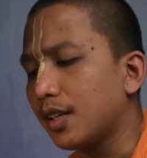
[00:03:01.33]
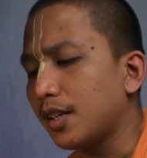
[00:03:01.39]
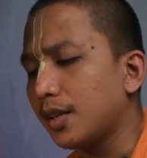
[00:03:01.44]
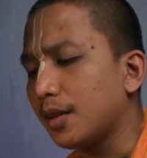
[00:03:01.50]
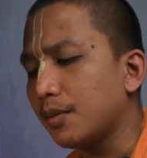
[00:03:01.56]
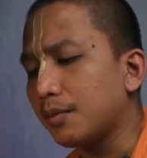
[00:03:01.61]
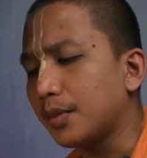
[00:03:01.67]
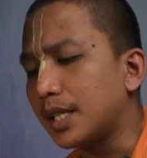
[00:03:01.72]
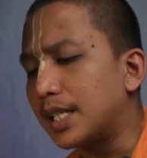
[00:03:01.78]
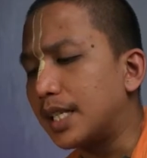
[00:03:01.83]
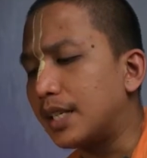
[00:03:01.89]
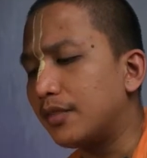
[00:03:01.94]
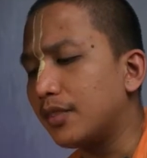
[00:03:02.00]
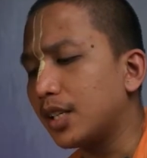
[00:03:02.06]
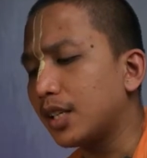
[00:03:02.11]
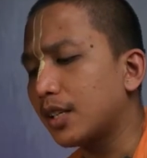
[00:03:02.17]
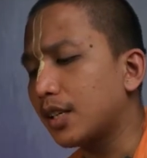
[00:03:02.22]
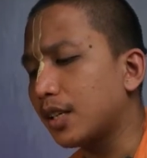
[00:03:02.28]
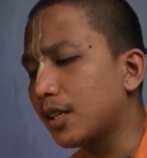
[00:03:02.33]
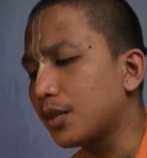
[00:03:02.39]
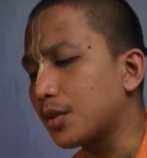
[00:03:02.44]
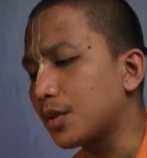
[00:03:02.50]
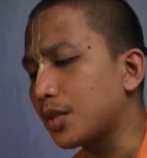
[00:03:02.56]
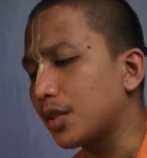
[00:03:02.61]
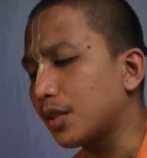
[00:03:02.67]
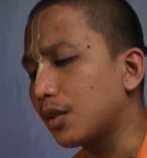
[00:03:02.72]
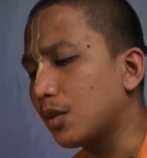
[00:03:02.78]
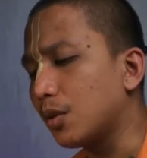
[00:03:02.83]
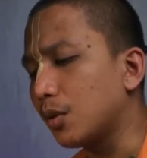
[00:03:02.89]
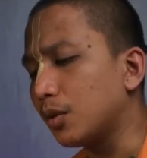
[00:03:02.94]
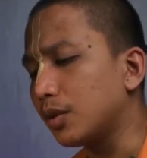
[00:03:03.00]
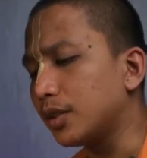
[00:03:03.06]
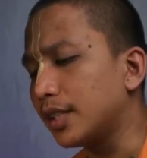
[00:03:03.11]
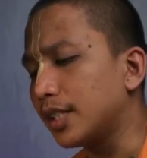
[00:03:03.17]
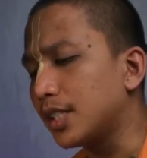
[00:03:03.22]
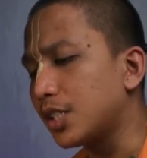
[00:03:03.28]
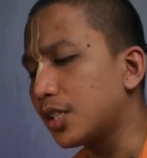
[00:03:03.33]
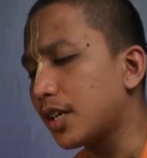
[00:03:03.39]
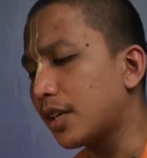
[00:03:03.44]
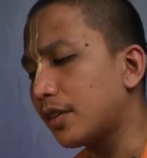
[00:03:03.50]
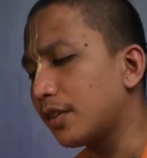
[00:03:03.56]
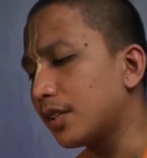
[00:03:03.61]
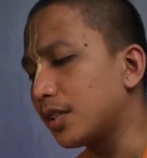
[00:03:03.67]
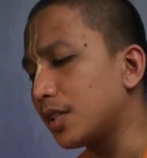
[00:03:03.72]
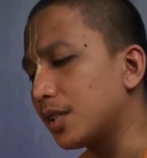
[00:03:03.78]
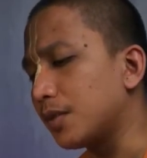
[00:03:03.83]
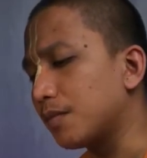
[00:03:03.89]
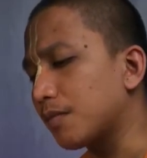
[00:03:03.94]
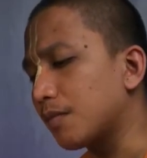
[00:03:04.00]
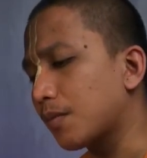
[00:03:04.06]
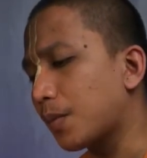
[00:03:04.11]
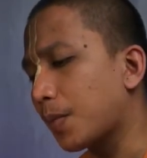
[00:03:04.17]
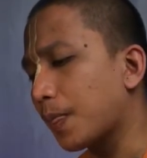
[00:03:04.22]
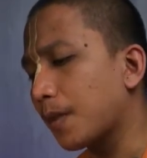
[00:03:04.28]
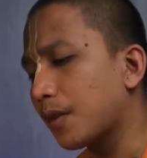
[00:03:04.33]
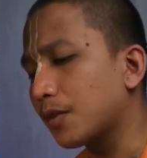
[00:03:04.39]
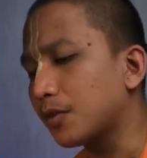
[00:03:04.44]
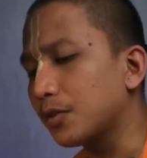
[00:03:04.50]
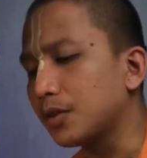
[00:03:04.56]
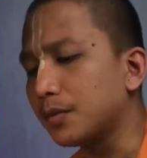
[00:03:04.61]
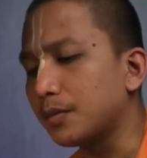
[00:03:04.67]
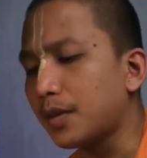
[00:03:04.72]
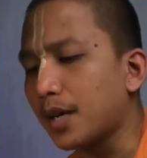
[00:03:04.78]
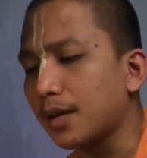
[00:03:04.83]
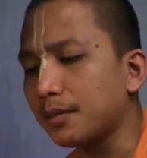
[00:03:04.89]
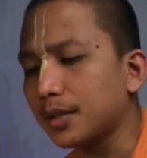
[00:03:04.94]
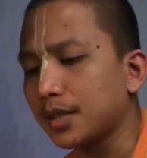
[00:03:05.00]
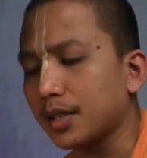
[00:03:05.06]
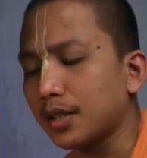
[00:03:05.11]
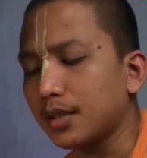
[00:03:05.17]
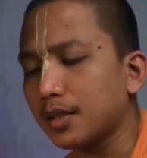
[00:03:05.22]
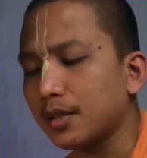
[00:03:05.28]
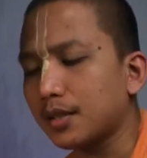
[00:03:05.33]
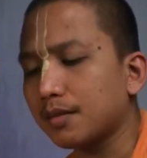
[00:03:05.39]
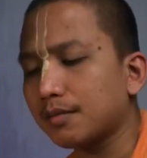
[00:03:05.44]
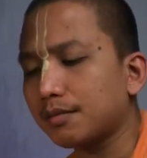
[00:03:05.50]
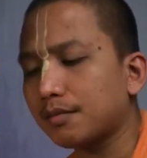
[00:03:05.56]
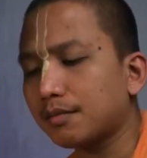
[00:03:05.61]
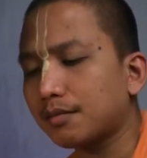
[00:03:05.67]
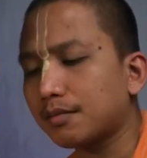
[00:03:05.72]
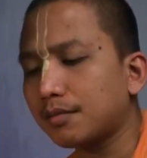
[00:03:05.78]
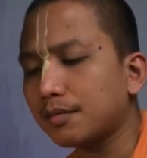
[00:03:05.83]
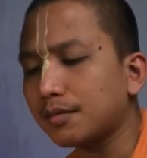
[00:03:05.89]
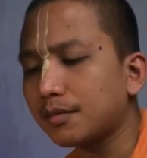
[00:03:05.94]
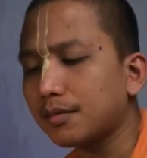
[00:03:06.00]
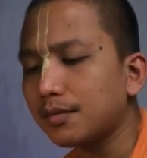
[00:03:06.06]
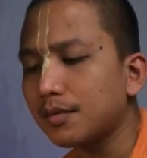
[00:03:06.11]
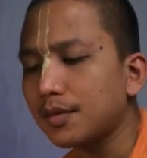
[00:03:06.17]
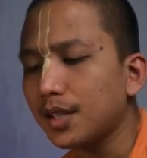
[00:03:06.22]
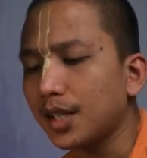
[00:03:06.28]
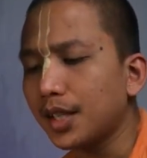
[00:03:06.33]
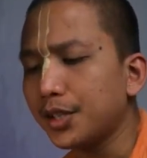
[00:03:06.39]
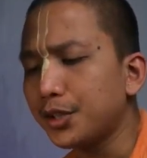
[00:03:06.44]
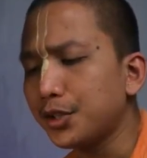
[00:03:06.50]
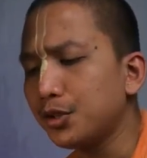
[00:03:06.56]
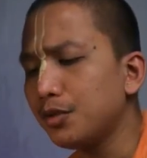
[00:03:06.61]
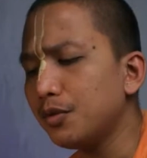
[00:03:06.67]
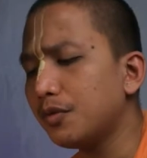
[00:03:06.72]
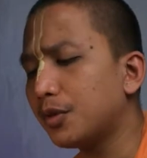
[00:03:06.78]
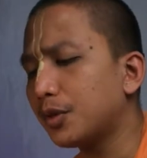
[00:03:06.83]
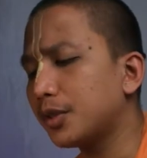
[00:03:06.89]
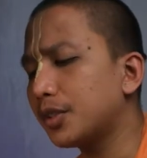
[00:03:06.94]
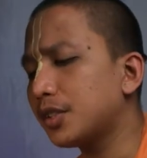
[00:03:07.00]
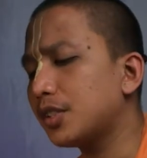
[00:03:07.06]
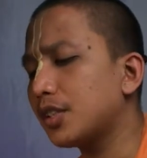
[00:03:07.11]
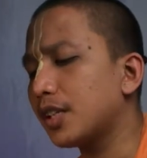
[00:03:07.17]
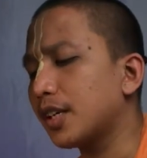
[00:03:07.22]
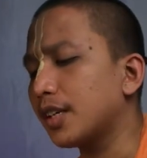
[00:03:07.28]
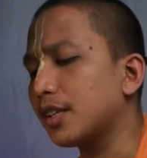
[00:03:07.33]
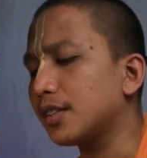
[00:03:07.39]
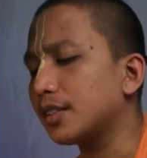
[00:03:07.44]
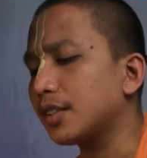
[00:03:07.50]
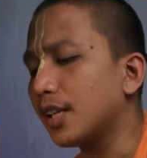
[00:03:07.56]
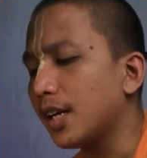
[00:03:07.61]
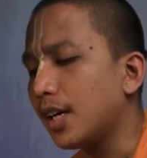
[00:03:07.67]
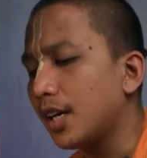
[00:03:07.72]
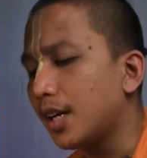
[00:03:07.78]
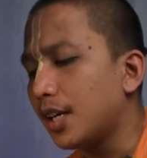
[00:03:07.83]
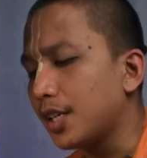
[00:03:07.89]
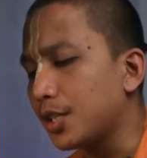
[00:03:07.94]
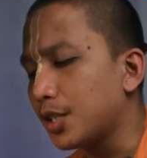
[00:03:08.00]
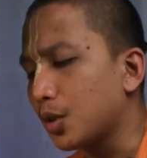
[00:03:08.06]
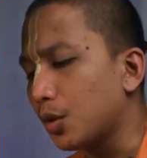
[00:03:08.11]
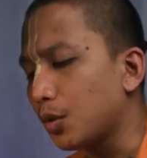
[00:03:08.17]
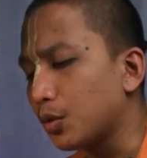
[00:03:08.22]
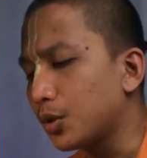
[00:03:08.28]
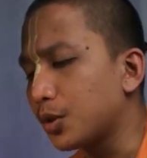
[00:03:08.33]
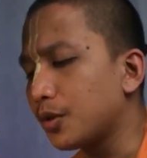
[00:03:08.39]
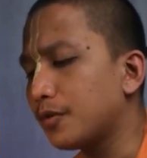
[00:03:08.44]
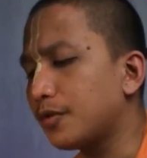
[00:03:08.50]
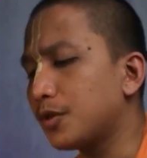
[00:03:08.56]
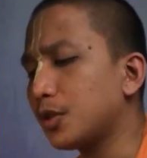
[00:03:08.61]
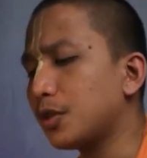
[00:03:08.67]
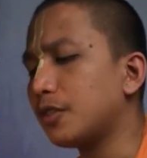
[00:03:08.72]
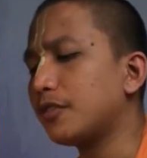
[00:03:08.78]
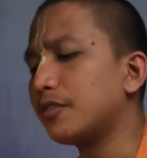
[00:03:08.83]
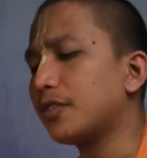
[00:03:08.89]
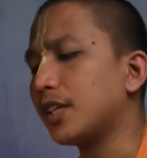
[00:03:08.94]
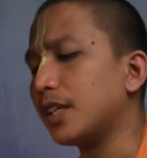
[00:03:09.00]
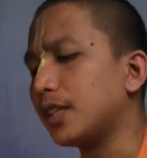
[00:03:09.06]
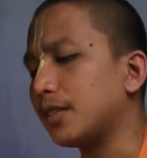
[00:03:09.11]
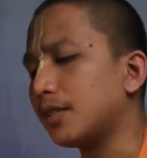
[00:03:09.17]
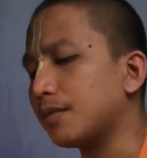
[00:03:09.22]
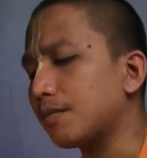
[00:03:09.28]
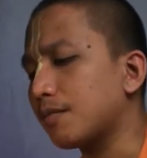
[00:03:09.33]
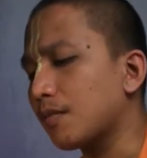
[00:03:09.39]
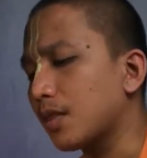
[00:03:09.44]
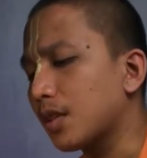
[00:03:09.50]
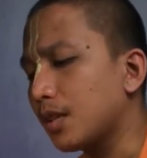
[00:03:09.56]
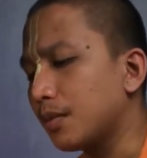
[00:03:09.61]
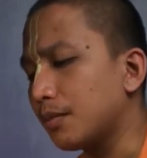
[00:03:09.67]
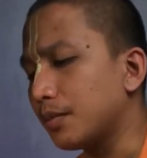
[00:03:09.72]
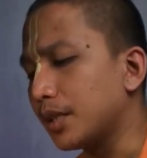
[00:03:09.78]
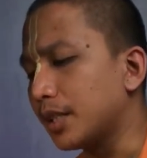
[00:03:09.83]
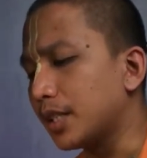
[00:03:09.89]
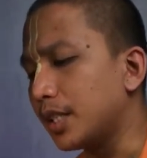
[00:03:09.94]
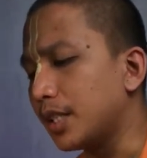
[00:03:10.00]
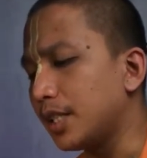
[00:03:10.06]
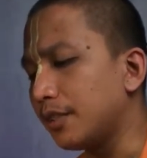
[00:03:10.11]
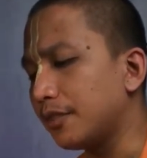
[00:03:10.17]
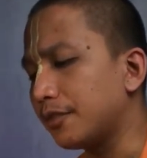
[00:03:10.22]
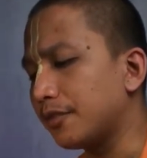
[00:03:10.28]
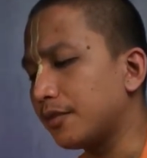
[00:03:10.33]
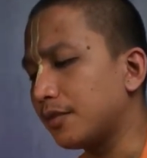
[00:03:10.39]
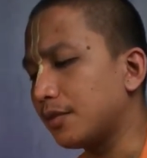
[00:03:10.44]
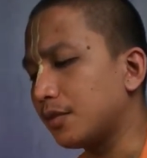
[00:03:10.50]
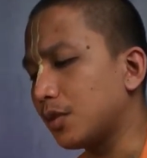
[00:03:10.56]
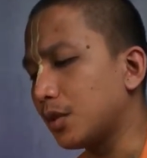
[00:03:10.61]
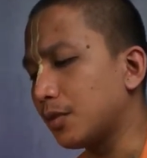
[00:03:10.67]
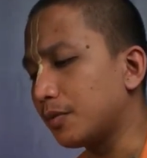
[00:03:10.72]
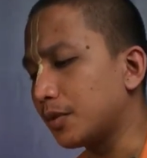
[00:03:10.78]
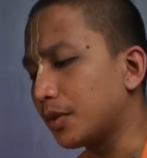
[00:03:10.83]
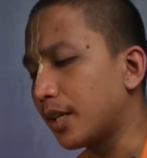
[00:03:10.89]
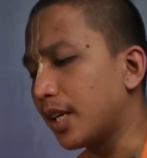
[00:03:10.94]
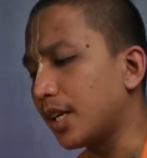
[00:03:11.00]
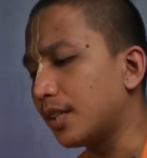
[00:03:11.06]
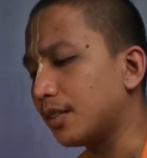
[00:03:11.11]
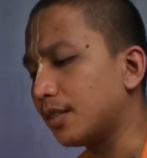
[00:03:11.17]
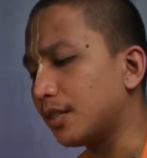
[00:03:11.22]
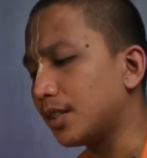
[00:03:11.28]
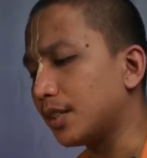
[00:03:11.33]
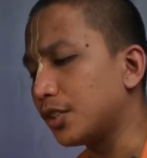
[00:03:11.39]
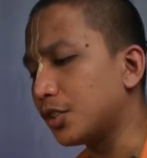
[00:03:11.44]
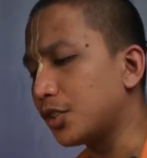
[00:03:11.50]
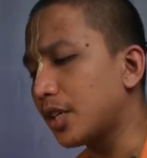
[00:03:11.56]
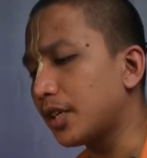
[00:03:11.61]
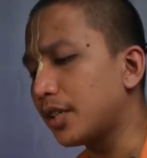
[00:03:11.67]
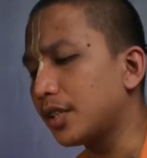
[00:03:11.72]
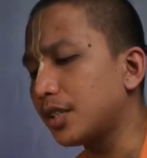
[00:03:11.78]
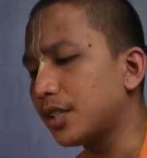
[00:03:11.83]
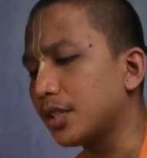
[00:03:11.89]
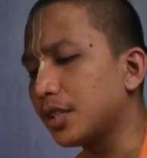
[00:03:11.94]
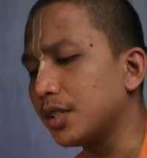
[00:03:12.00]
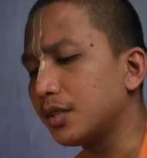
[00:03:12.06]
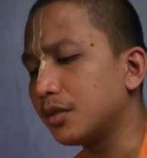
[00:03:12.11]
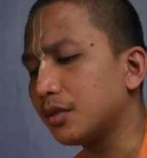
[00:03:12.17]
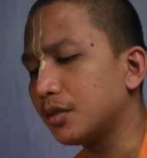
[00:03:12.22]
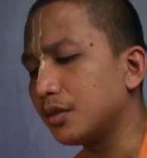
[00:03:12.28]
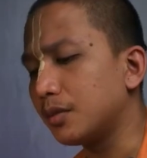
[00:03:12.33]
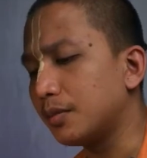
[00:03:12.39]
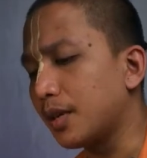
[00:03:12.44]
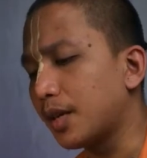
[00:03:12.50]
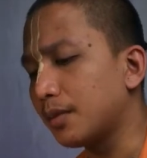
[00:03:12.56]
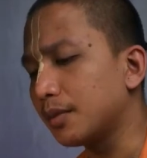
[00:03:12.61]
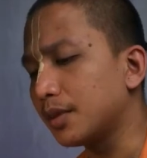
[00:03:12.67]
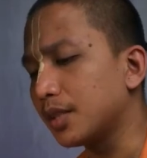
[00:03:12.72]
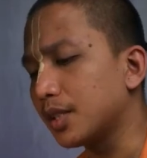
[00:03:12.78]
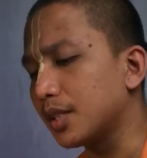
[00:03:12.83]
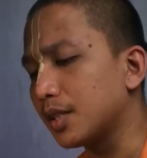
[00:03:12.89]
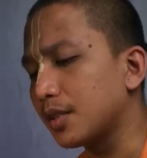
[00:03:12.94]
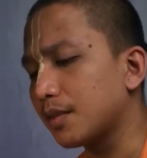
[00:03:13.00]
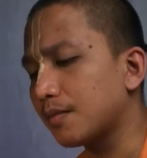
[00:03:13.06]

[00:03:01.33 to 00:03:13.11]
by giving cows and gold in charity to the brahmanas. A newborn child is also purified by gift of grain in charity to the brahmanas.